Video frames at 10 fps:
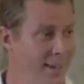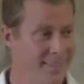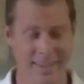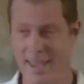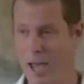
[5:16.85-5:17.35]

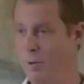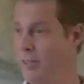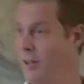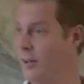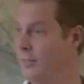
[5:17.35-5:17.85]
I think
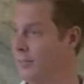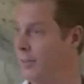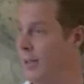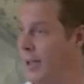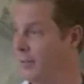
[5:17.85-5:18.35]
happy
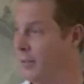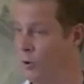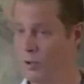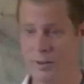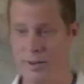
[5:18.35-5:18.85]
thoughts, I
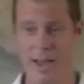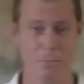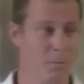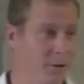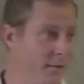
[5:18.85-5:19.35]
hold on to
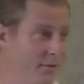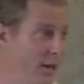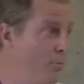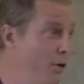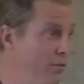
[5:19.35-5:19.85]
happy
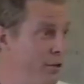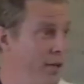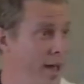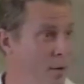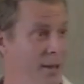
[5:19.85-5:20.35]
beliefs, I'm going to
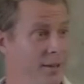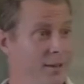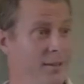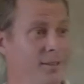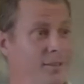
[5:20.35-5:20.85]
feel happy.
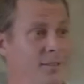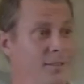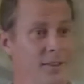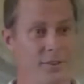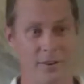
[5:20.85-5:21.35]

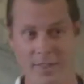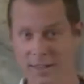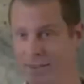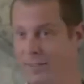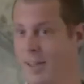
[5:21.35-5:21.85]
Start
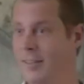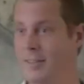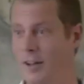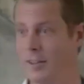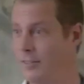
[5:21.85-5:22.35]
thinking
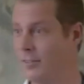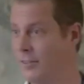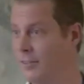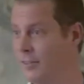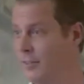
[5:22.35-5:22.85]
sad
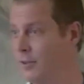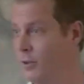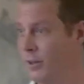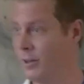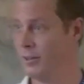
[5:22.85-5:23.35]
thoughts,
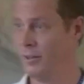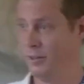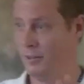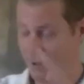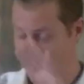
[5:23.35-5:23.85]
holding on
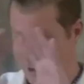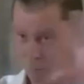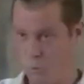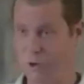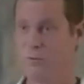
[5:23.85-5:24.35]
to
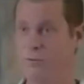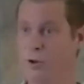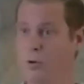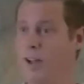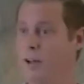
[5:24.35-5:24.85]
a
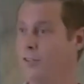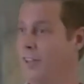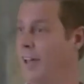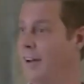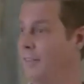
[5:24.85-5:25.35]
worldview of how
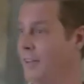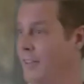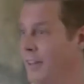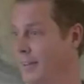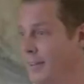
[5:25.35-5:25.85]
sad
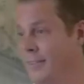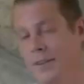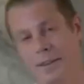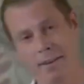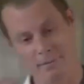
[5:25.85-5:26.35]
everything
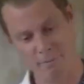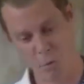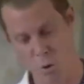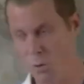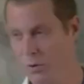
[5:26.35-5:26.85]
is
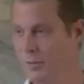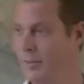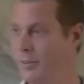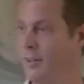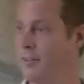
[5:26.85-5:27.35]

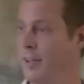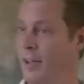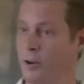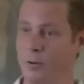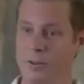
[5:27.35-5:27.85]
down
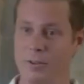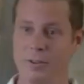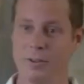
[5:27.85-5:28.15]
they go.